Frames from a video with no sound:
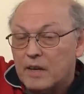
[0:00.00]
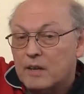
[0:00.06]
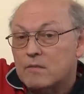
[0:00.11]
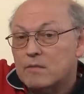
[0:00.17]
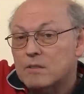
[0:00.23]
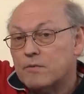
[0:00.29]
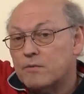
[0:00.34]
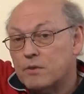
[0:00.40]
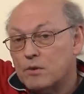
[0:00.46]

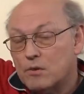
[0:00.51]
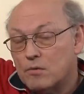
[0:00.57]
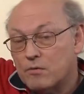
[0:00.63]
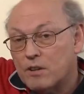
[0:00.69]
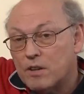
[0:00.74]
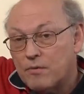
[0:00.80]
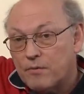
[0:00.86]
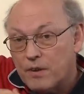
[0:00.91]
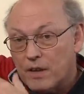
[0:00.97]
And if you
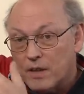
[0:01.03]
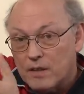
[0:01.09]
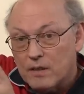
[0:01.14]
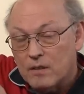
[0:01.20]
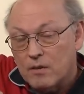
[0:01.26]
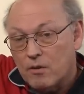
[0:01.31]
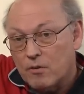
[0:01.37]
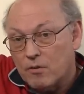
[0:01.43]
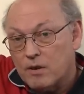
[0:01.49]

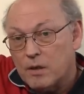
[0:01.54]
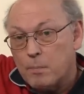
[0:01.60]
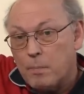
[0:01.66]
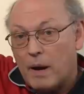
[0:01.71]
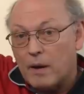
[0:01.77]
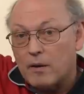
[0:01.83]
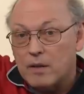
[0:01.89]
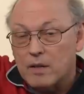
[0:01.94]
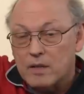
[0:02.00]
refill or
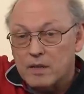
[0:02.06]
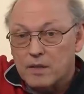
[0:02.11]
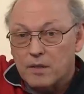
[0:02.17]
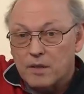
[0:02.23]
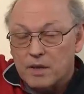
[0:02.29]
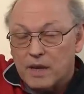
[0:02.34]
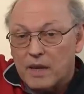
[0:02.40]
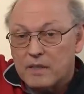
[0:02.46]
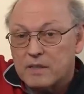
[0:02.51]
rebarrel in
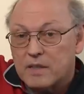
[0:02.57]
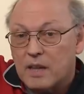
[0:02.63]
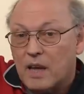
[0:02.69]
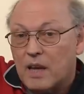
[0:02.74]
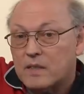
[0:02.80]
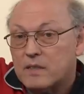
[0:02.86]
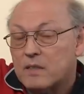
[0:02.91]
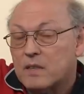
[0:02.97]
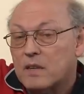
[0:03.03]
the next
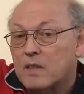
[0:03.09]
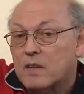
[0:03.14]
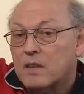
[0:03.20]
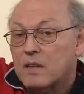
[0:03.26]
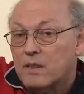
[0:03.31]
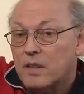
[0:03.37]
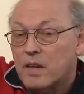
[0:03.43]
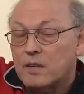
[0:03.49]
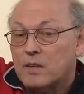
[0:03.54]
cask,
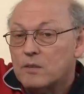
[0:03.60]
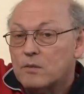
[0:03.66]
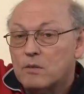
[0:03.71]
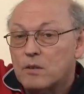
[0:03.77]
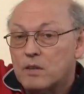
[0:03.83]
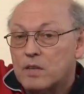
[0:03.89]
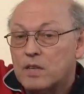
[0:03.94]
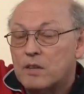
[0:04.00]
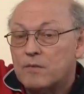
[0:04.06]
then you do
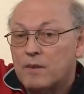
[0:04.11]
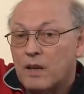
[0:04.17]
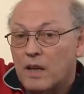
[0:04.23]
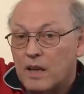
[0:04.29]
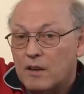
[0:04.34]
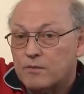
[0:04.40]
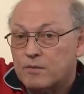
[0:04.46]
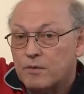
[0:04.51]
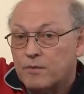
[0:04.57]
not
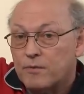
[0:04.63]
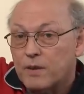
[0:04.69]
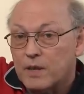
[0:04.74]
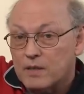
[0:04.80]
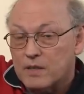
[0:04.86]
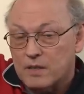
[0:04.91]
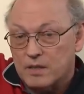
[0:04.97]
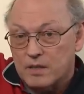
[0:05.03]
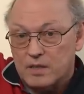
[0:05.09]
have to
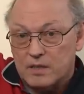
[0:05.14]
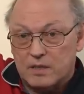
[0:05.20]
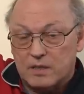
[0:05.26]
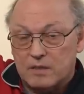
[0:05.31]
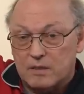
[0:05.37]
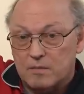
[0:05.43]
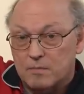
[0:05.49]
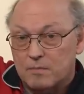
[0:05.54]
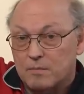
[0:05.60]
filter
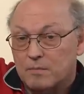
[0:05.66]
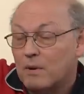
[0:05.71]
this.